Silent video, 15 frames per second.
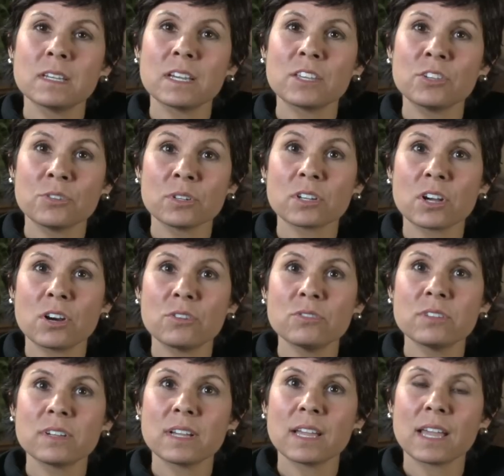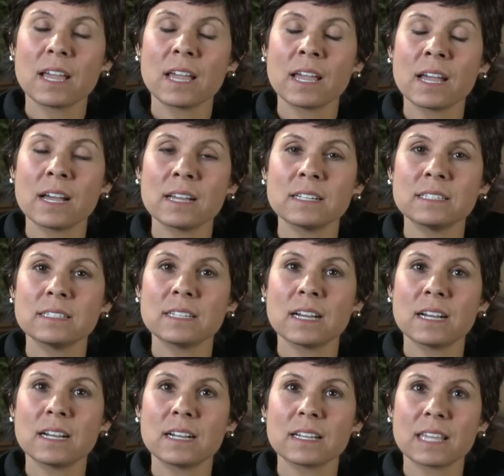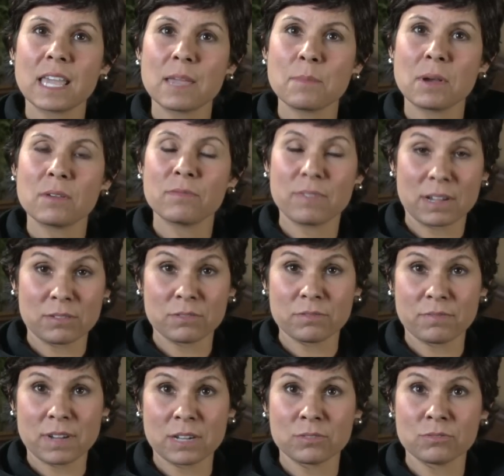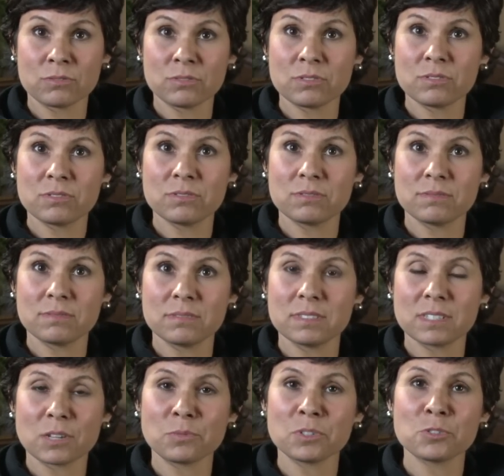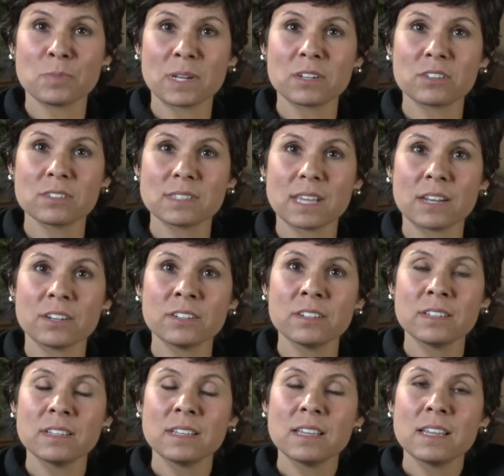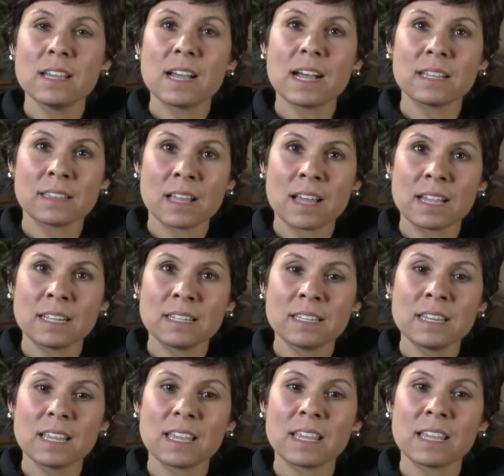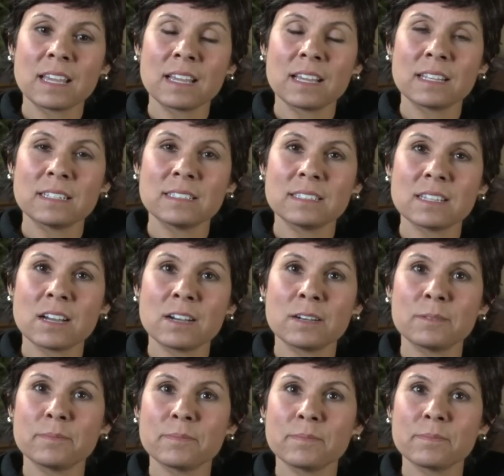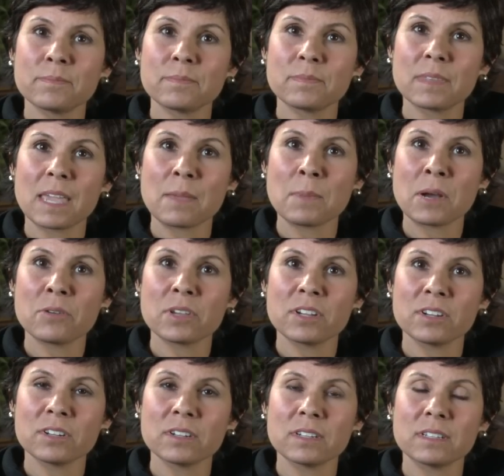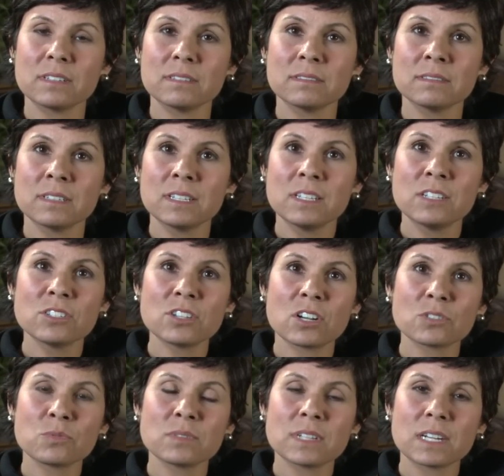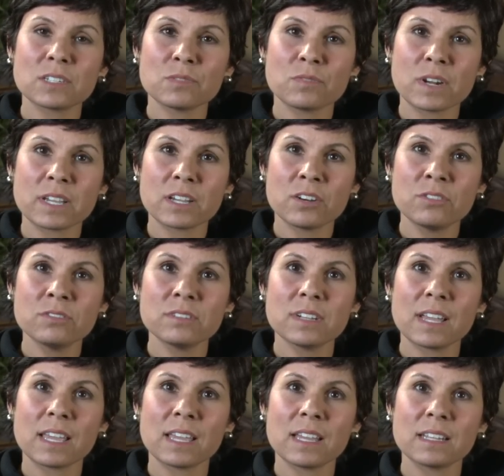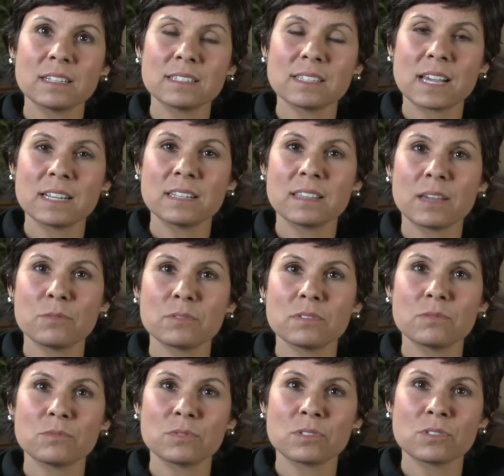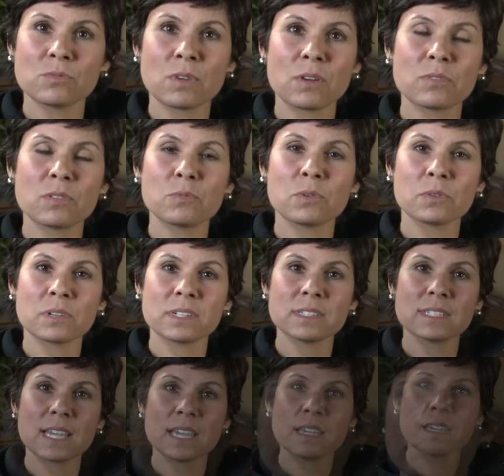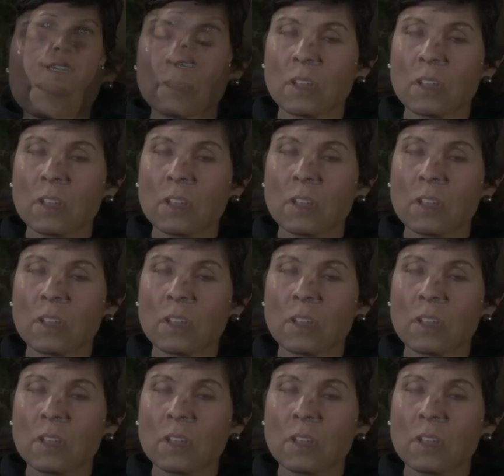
year ago and found Sunridge Medical Center online and came out here and talked with Dr. Franco and decided that was the route that we were going to take.